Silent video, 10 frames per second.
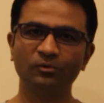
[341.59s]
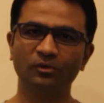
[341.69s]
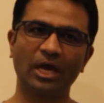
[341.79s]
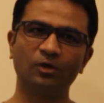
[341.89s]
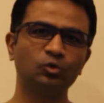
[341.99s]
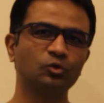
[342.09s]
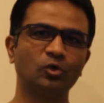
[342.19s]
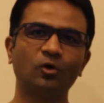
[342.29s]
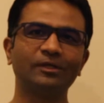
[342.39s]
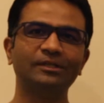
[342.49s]
You have to
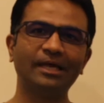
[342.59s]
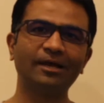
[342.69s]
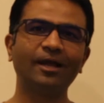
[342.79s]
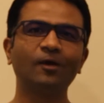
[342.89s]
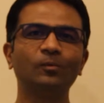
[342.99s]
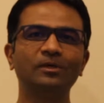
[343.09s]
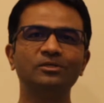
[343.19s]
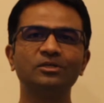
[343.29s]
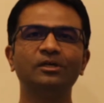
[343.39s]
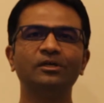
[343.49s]
talk in their
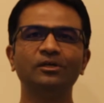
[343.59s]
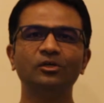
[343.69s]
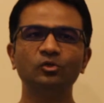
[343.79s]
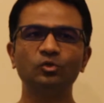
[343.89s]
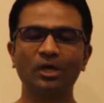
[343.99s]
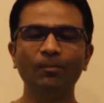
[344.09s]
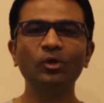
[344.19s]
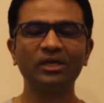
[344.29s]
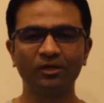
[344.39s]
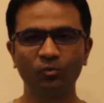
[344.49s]
language to
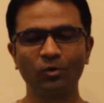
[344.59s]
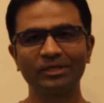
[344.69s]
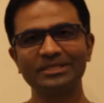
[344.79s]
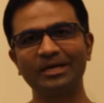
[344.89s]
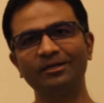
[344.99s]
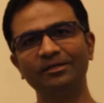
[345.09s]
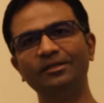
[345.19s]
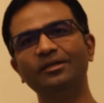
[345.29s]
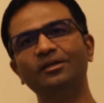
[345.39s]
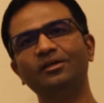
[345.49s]
communicate what
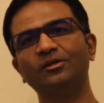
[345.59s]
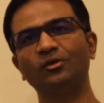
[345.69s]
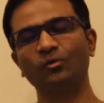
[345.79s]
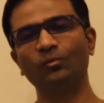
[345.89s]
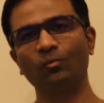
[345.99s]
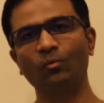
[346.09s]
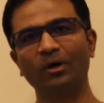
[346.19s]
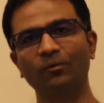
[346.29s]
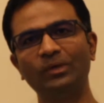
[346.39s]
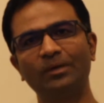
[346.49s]
exactly
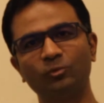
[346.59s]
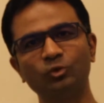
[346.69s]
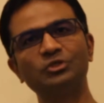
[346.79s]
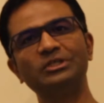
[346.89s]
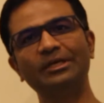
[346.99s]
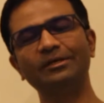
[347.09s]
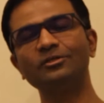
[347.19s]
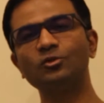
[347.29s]
we are positioning.